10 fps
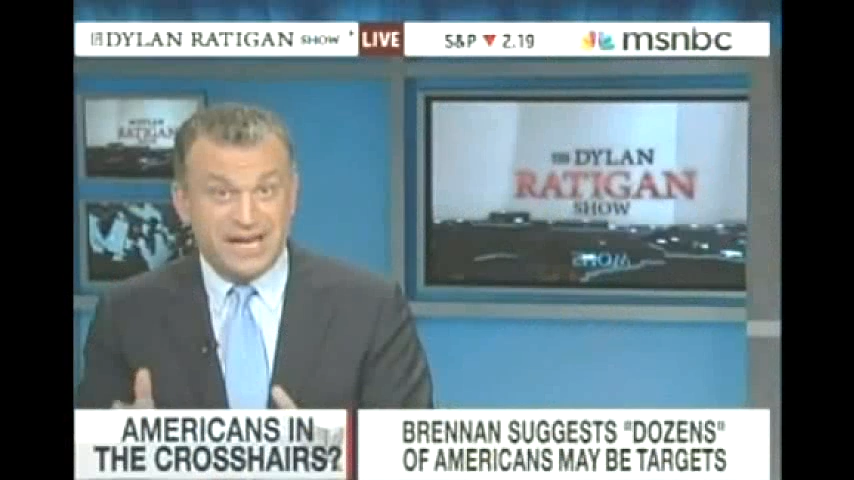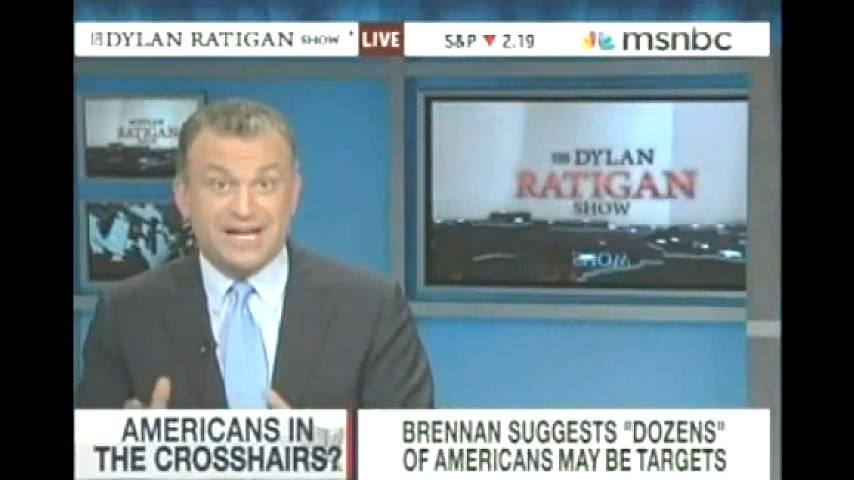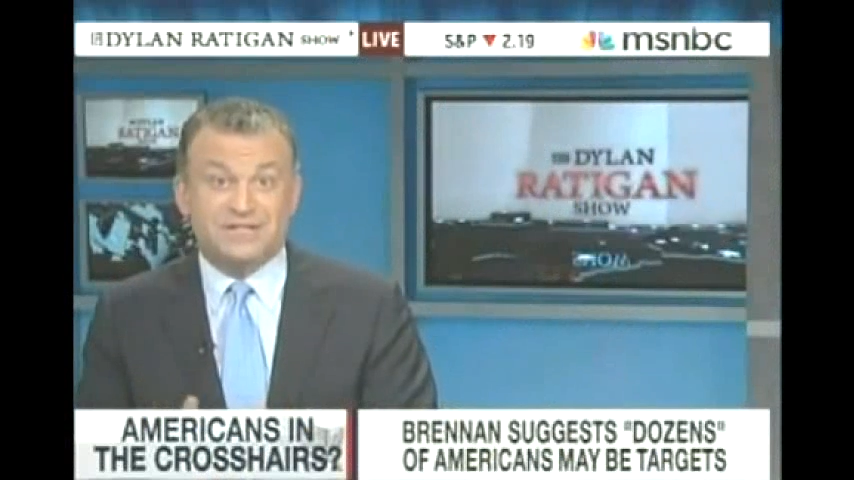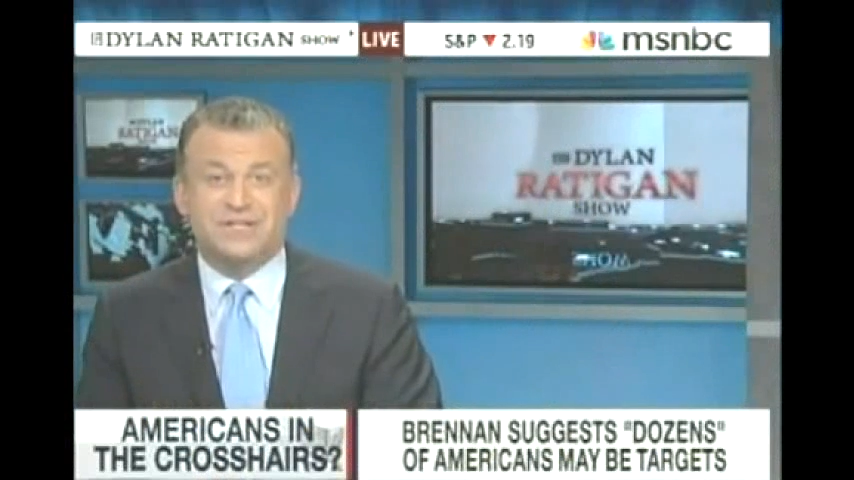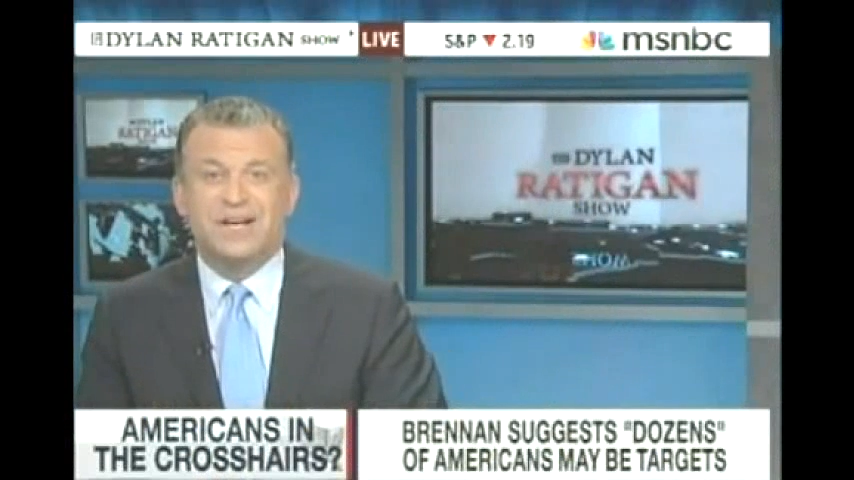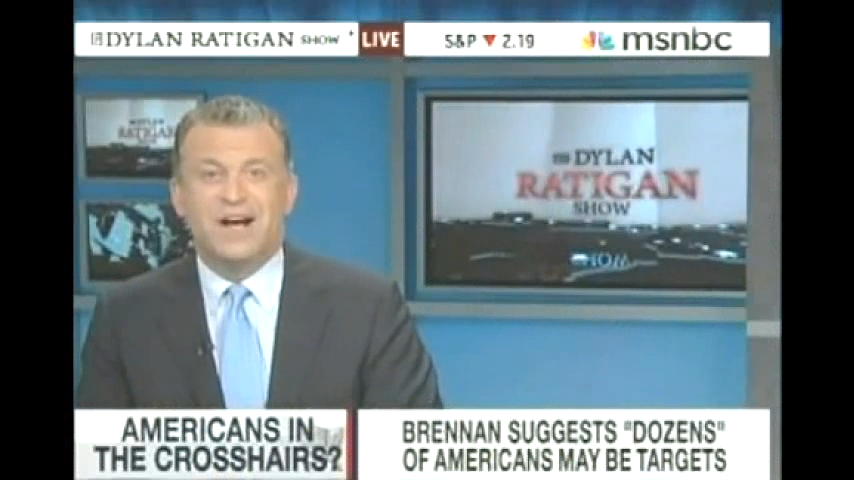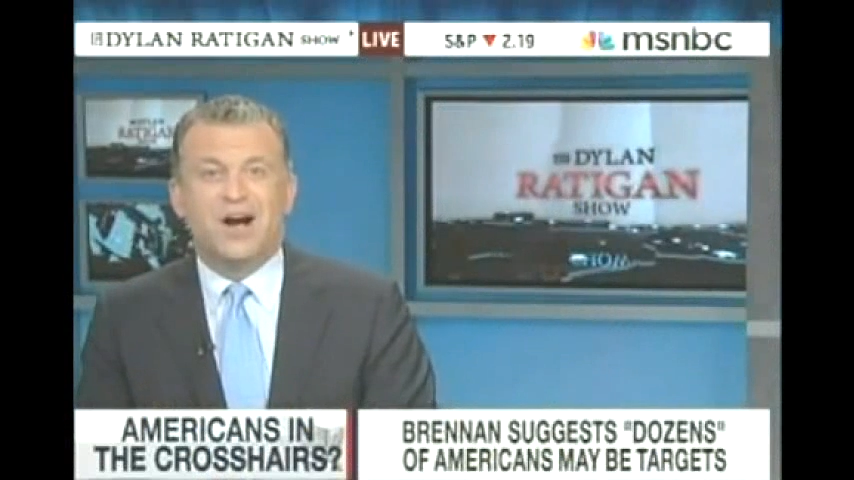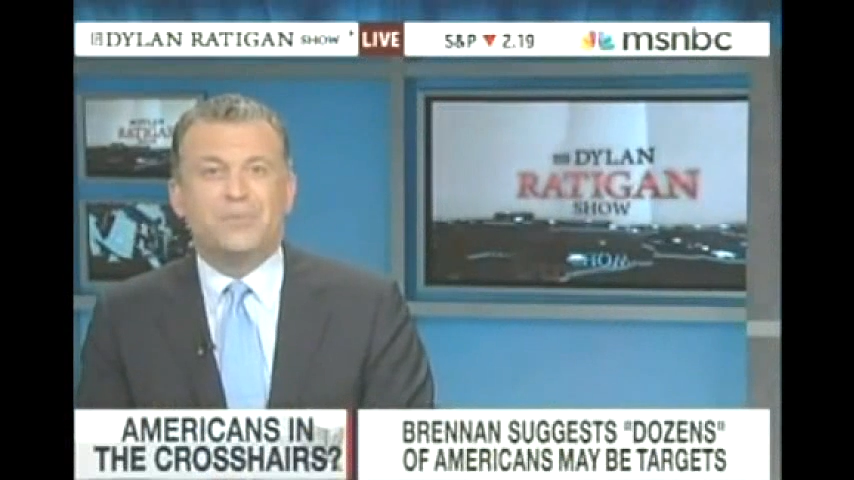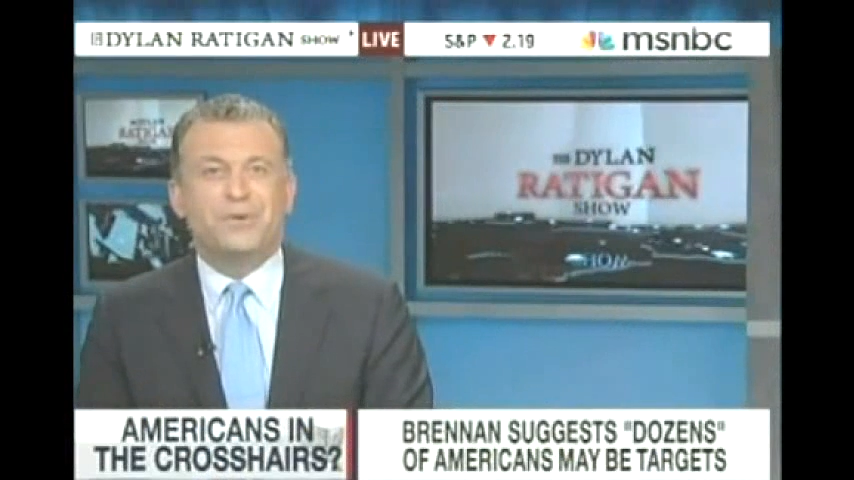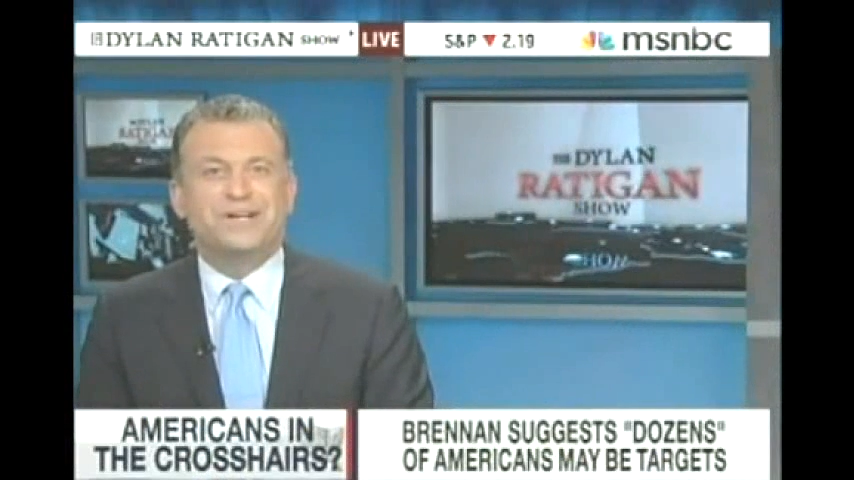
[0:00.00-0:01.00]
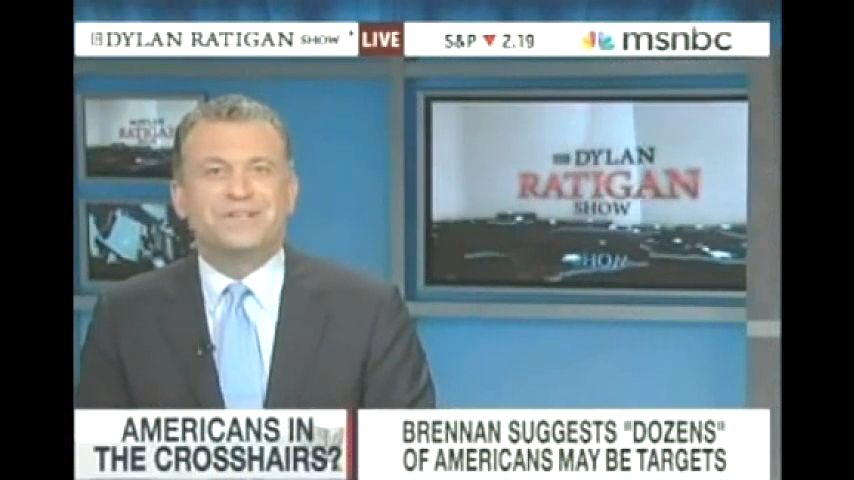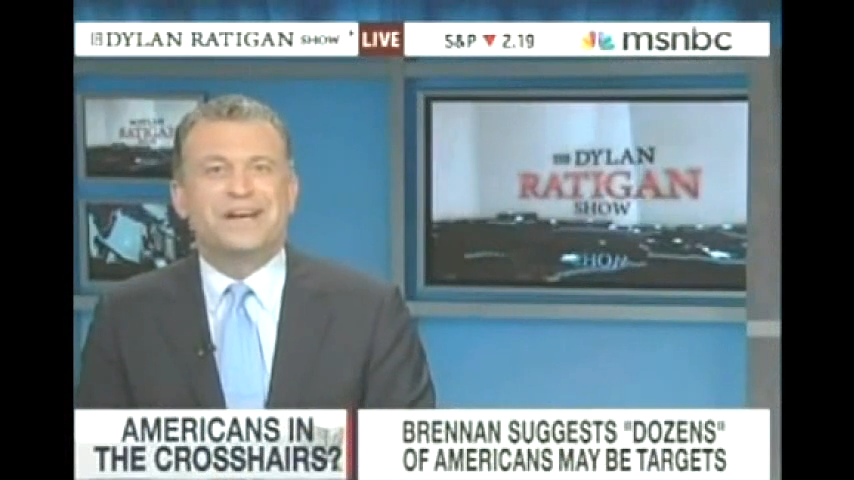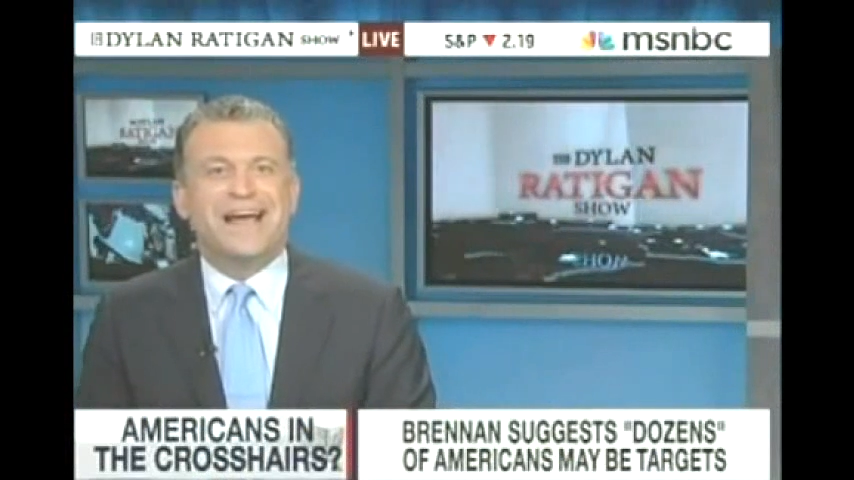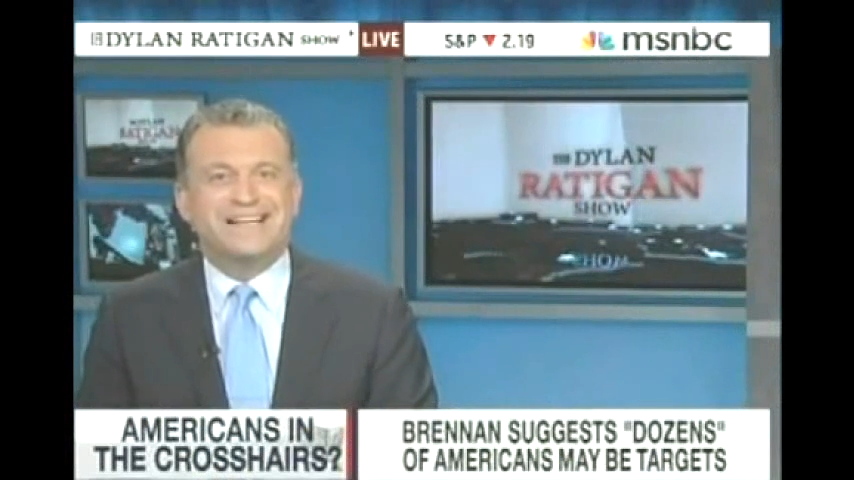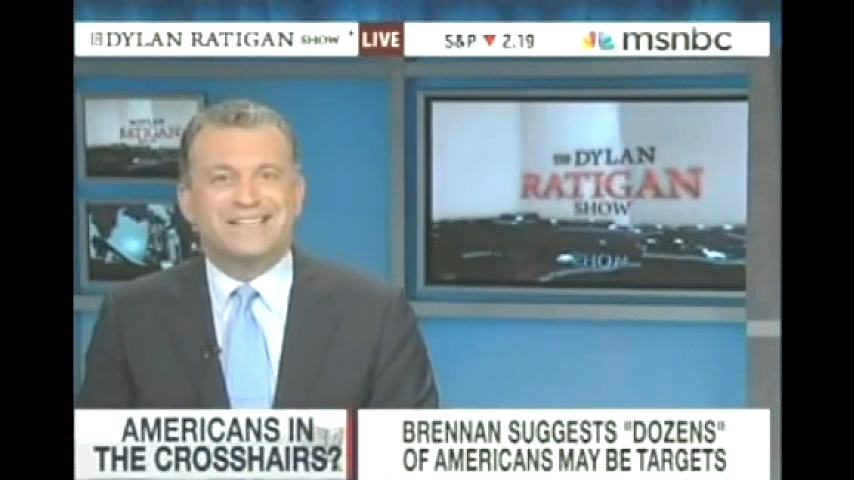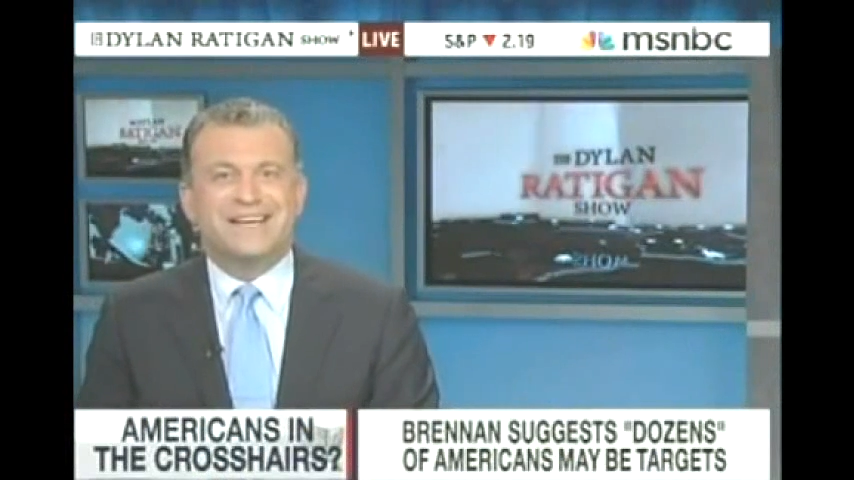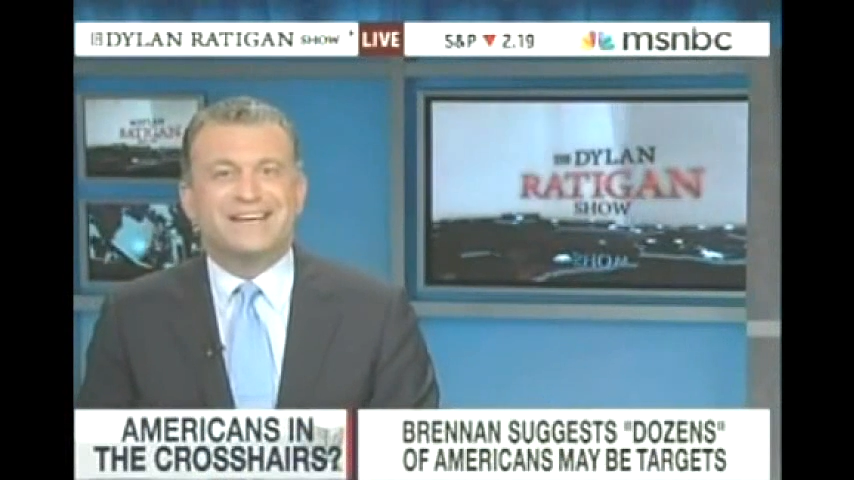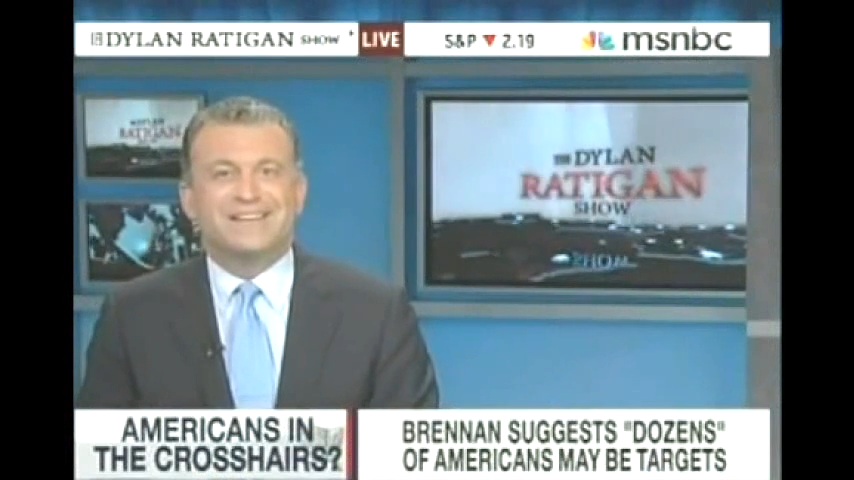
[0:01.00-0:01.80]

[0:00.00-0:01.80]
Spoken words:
Yes, our president has a hit